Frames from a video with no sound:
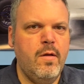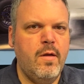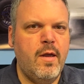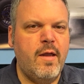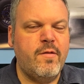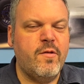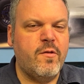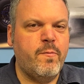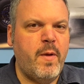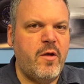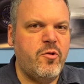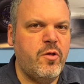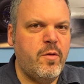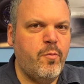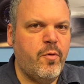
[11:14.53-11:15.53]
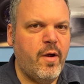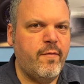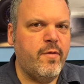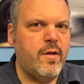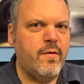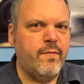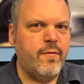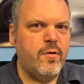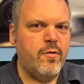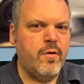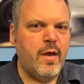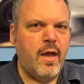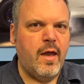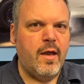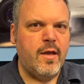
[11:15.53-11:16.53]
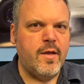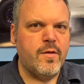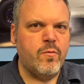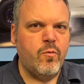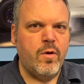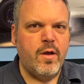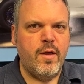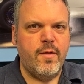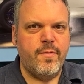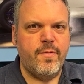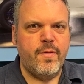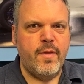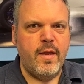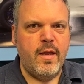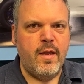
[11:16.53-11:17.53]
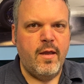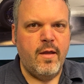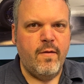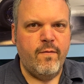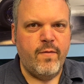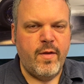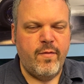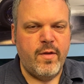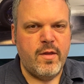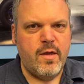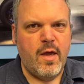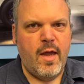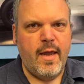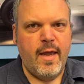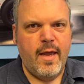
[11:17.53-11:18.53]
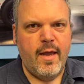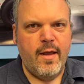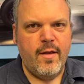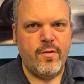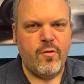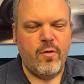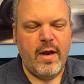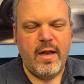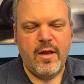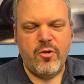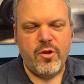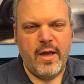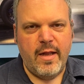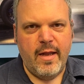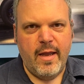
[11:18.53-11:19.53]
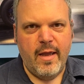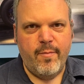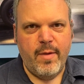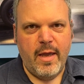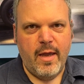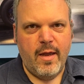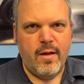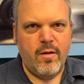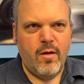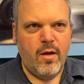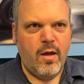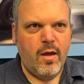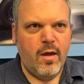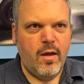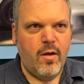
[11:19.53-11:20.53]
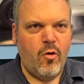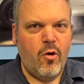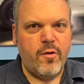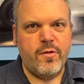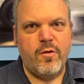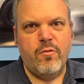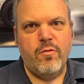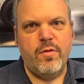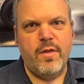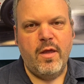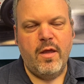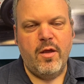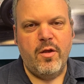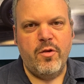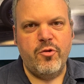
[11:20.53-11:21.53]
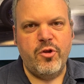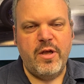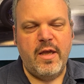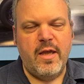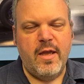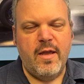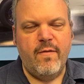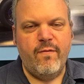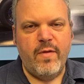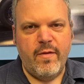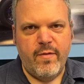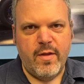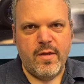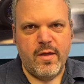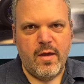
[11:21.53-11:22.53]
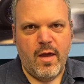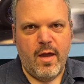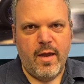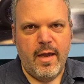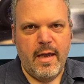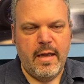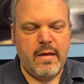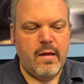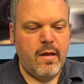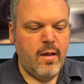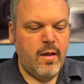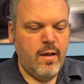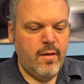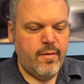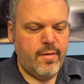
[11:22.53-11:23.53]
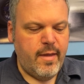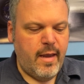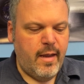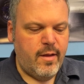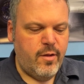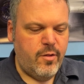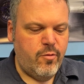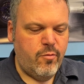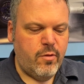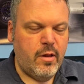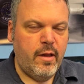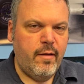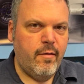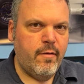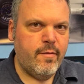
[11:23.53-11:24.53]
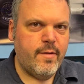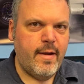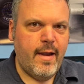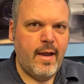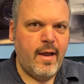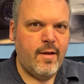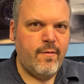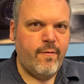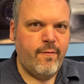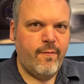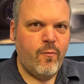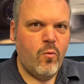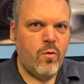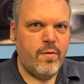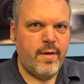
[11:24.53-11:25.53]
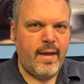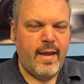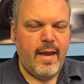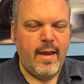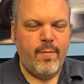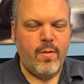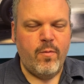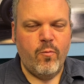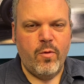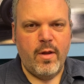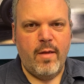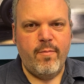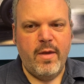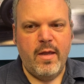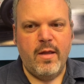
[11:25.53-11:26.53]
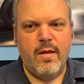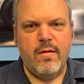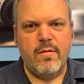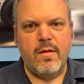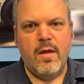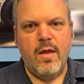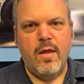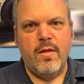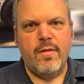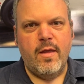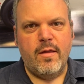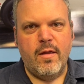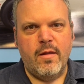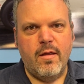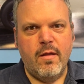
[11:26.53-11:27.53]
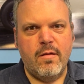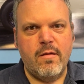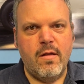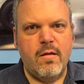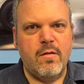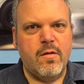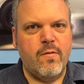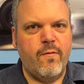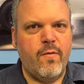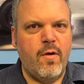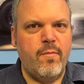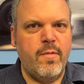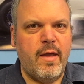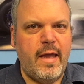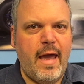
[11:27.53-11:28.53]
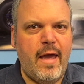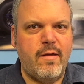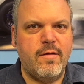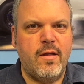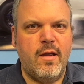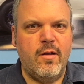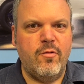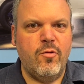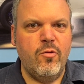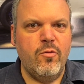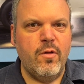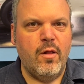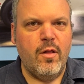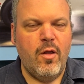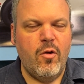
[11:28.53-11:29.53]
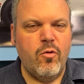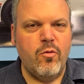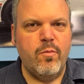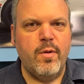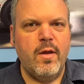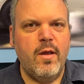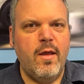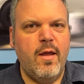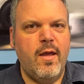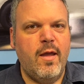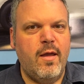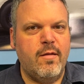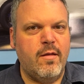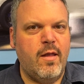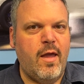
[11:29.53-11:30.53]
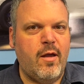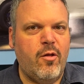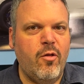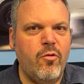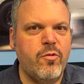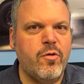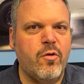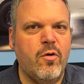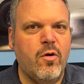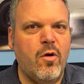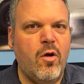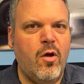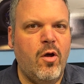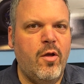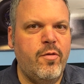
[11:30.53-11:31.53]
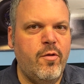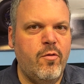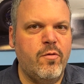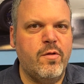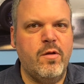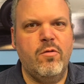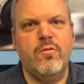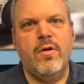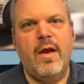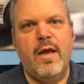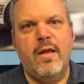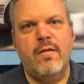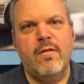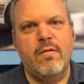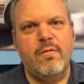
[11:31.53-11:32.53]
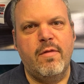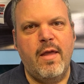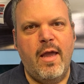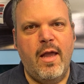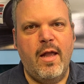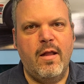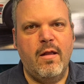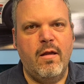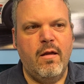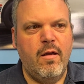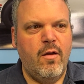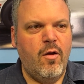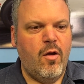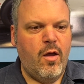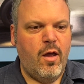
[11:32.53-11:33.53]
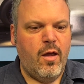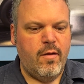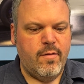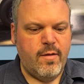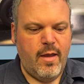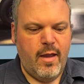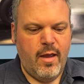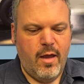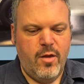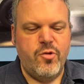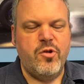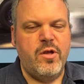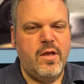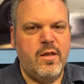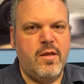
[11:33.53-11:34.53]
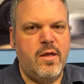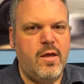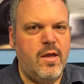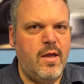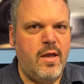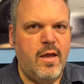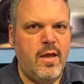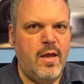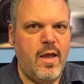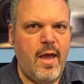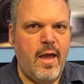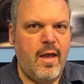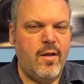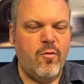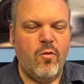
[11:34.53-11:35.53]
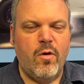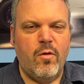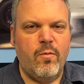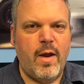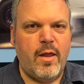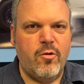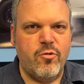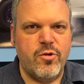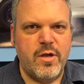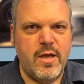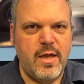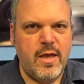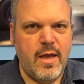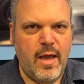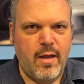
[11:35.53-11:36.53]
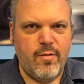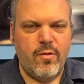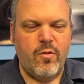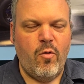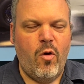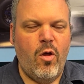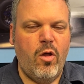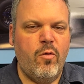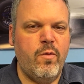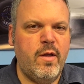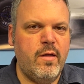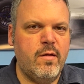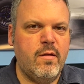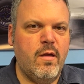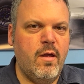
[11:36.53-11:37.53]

It's especially prevalent for you guys with the VVTi heads or any JDM head, also the GE VVTi head, that you clearance the head for the cam. And what I mean is that the distance from the casting to the lobe is a lot closer on those cylinder heads than say a GTE head or a regular GE head. So always